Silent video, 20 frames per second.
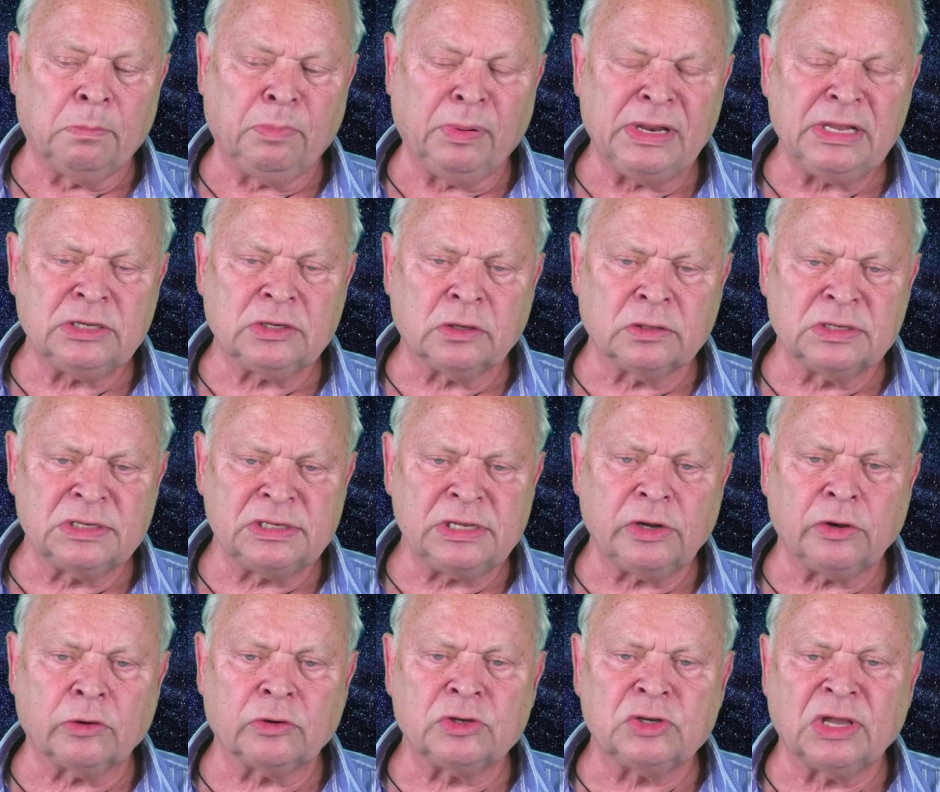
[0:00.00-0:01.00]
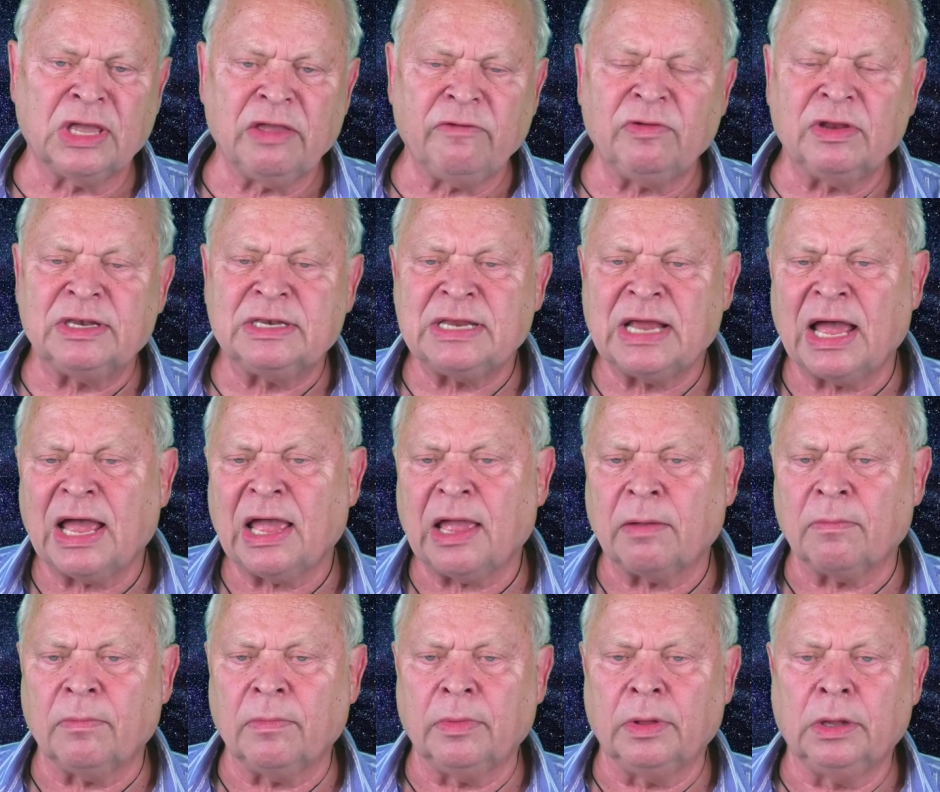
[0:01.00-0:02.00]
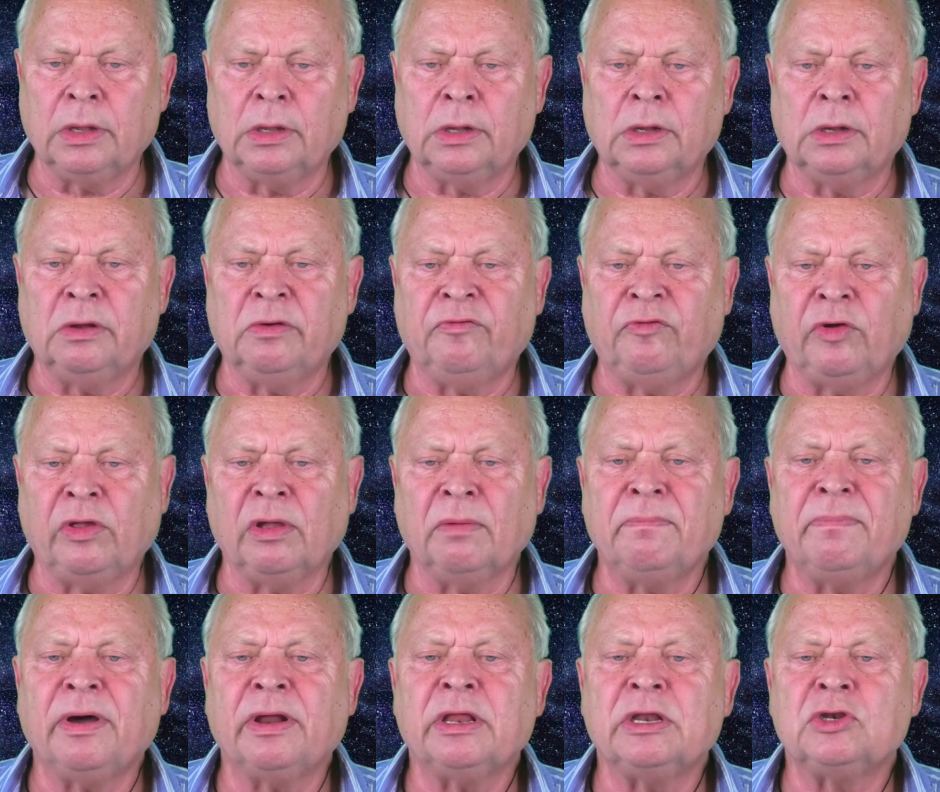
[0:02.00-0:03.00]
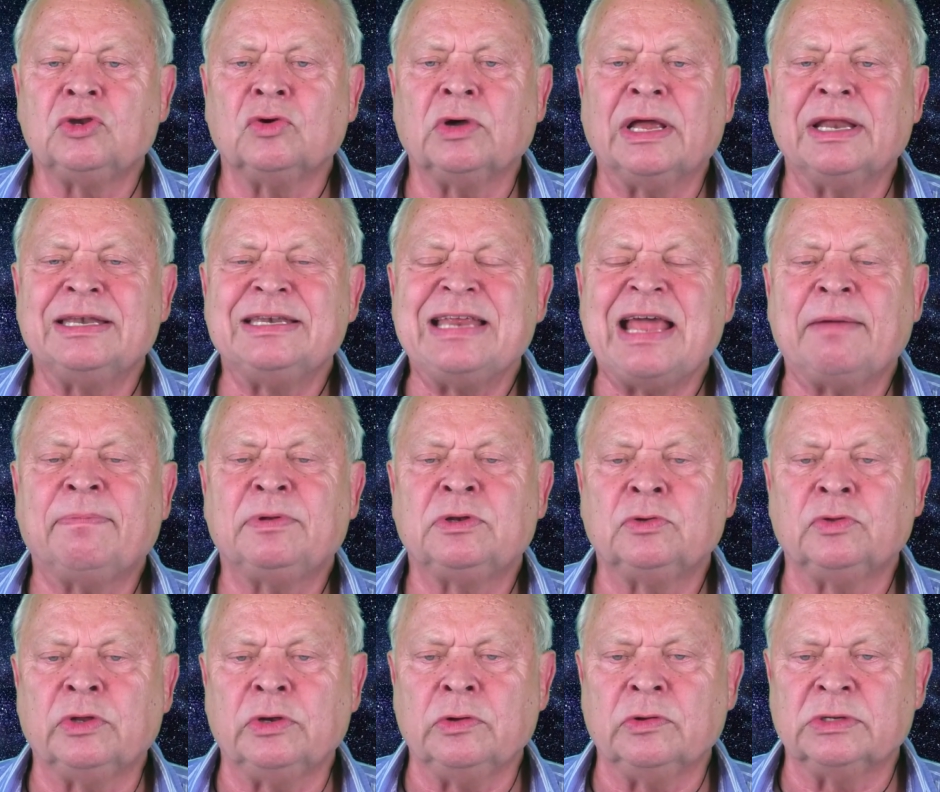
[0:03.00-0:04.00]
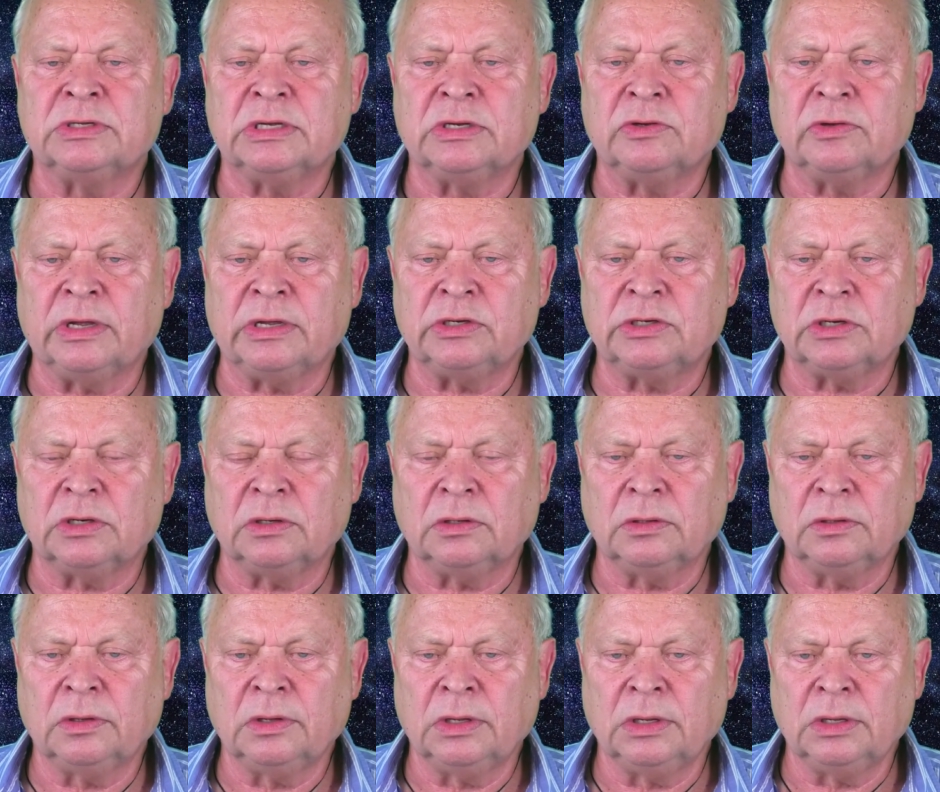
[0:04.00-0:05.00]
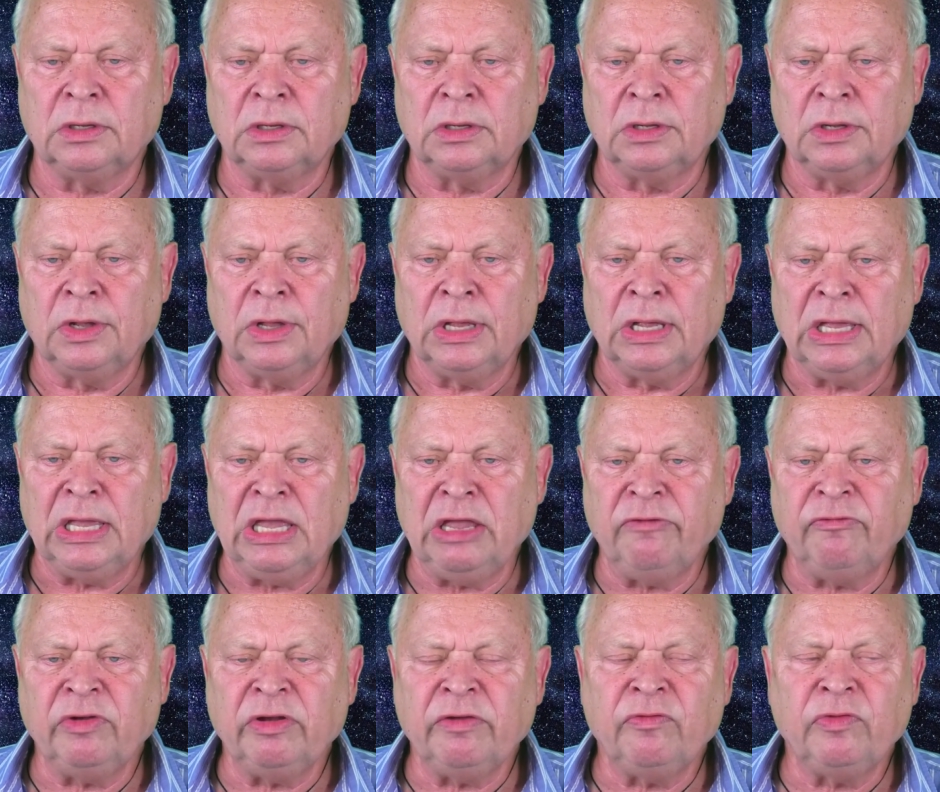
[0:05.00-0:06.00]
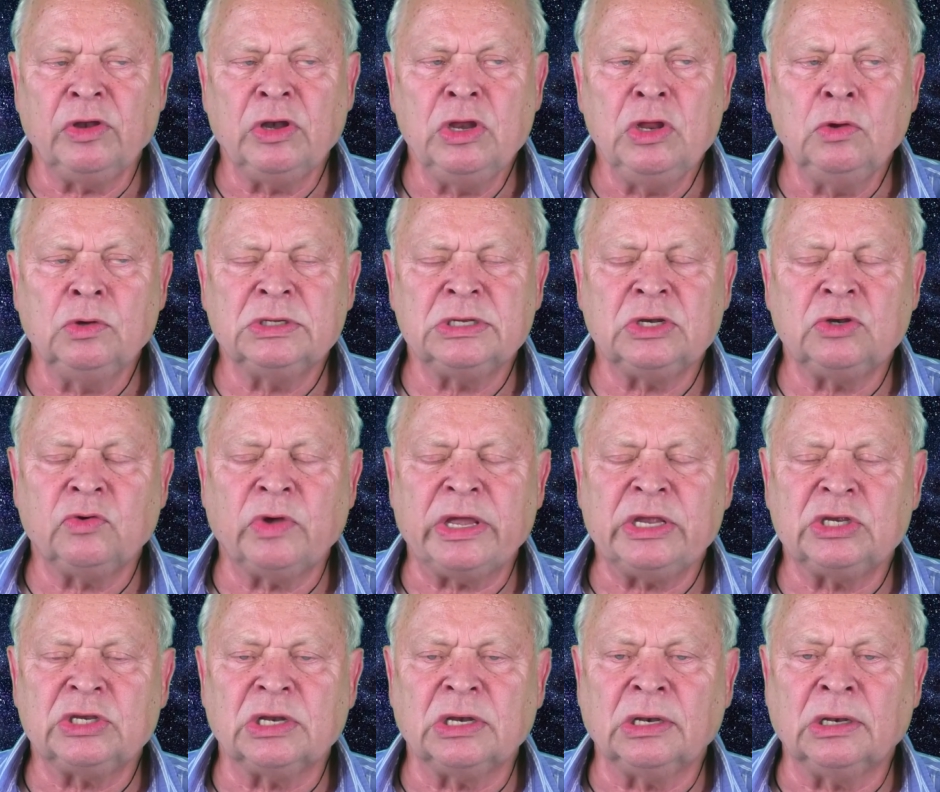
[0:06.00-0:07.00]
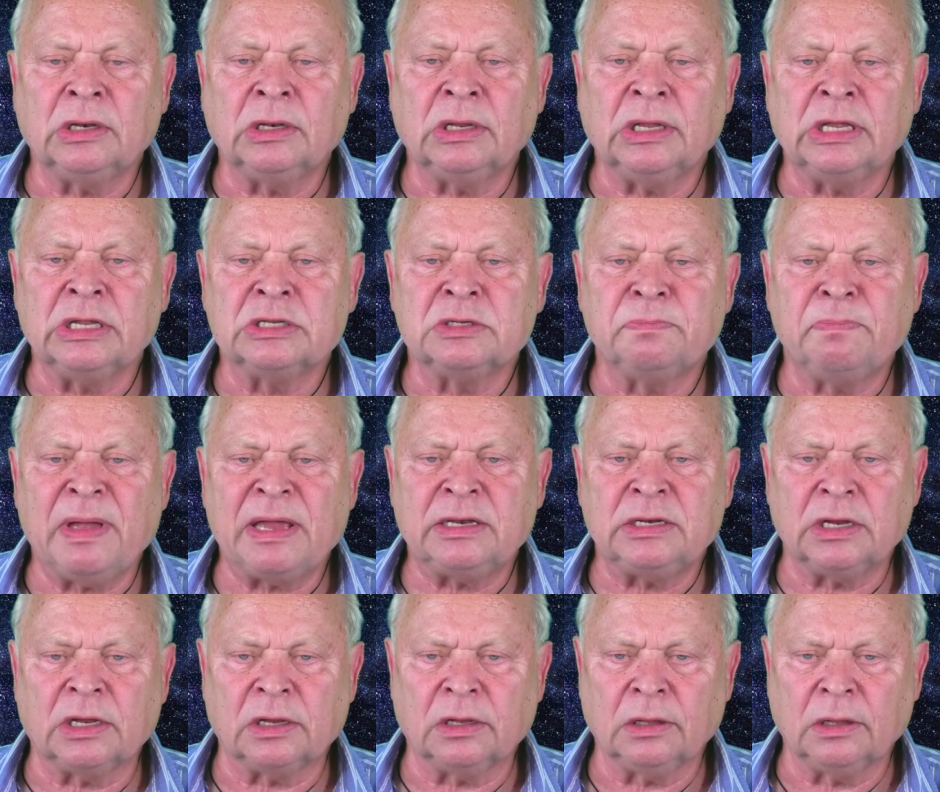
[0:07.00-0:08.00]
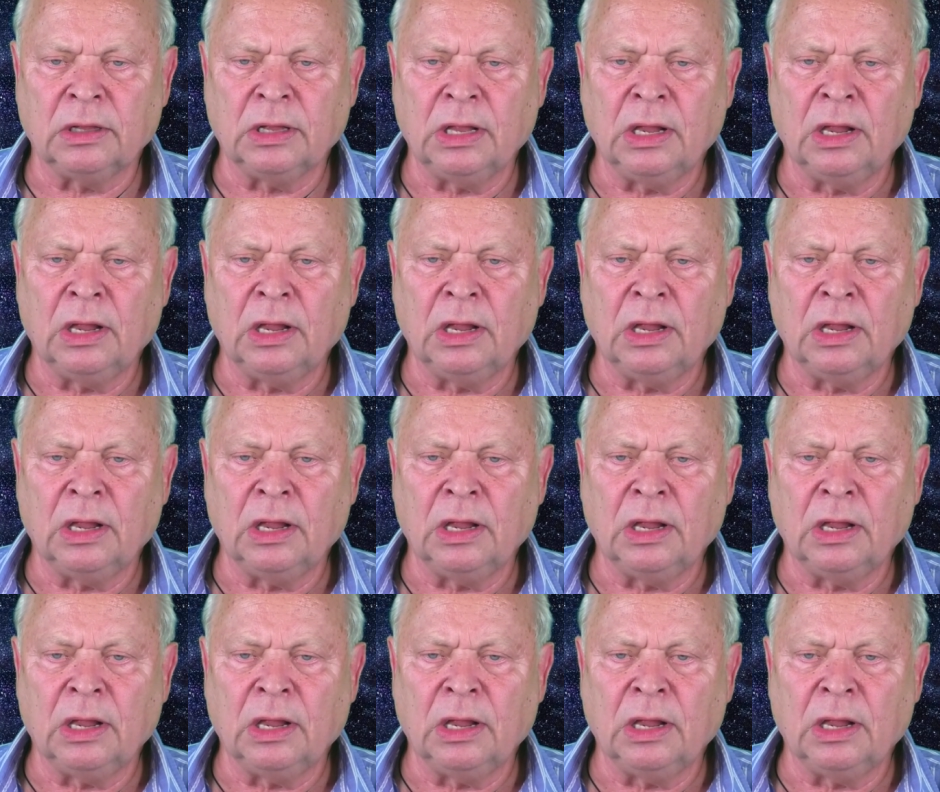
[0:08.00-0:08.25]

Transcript: please consider to give it time for your body to adapt to the new situation. Even if the new situation is better,